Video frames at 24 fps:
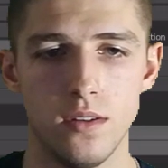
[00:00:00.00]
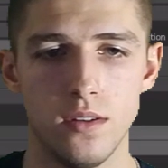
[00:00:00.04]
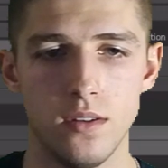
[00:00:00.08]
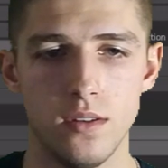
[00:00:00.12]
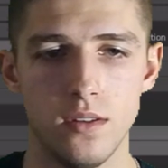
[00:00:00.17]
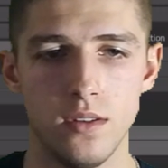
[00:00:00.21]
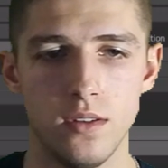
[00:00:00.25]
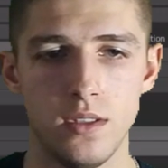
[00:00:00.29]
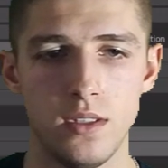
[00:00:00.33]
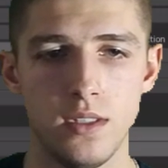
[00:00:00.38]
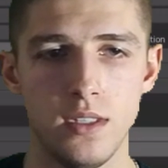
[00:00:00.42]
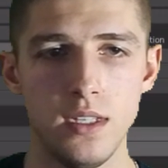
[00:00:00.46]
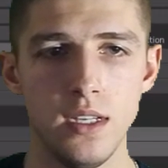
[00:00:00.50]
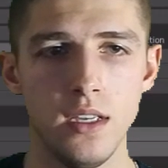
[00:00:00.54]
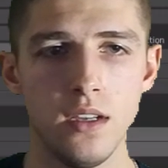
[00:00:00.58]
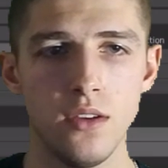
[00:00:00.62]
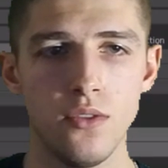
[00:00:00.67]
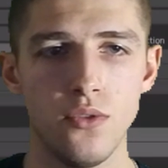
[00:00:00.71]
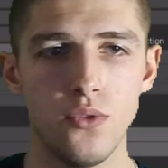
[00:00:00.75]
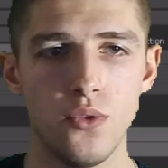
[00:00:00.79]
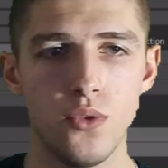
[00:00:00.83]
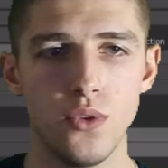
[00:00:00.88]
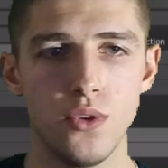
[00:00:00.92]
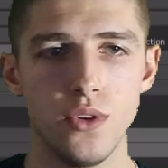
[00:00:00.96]
seek
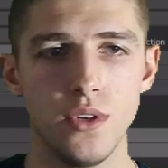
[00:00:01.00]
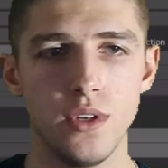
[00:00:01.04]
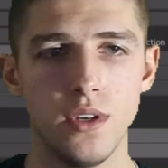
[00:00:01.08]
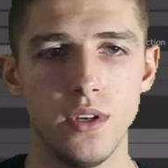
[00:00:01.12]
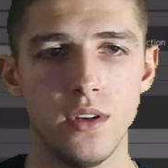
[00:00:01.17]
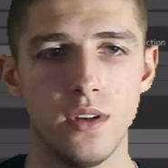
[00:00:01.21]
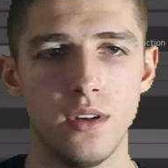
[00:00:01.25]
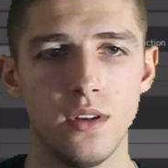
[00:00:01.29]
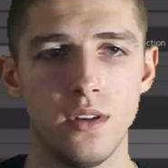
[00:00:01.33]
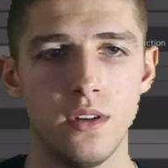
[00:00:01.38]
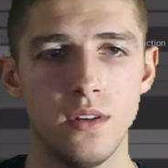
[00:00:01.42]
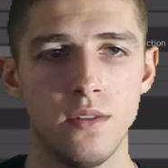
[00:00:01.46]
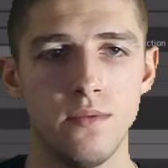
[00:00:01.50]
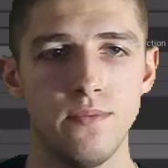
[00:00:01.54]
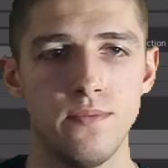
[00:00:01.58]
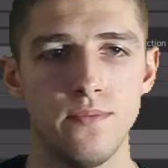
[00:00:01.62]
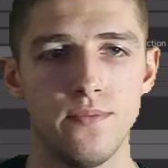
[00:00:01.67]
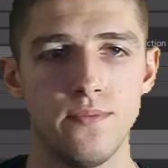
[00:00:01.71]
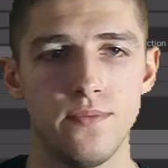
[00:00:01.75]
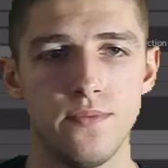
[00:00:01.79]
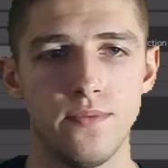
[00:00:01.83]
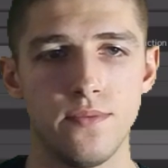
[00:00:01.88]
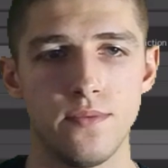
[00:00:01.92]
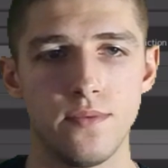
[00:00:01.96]
for the
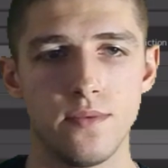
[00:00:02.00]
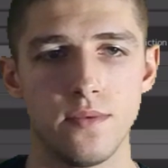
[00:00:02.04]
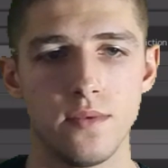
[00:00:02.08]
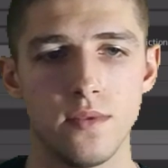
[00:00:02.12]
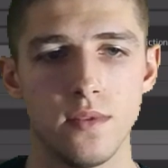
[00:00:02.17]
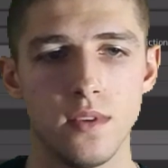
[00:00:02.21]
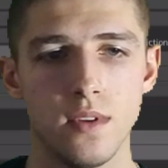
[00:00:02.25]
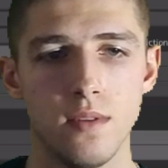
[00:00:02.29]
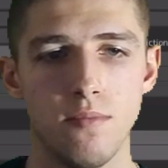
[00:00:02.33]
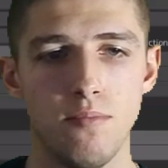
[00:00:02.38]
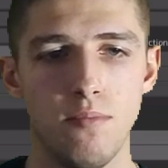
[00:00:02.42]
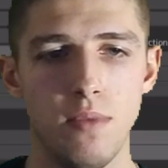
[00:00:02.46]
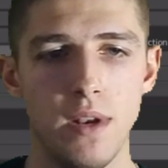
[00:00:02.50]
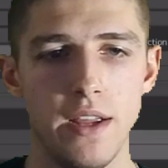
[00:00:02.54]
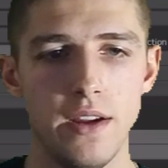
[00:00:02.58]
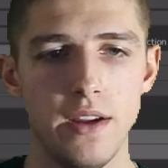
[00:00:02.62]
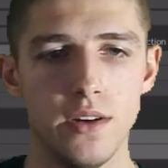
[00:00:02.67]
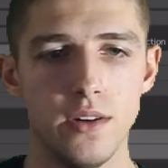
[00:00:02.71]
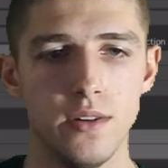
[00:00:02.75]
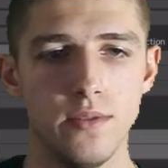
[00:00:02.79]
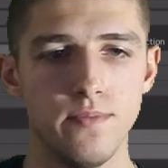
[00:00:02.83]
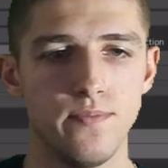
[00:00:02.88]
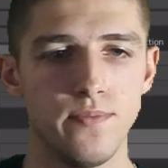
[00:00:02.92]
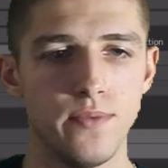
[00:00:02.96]
player.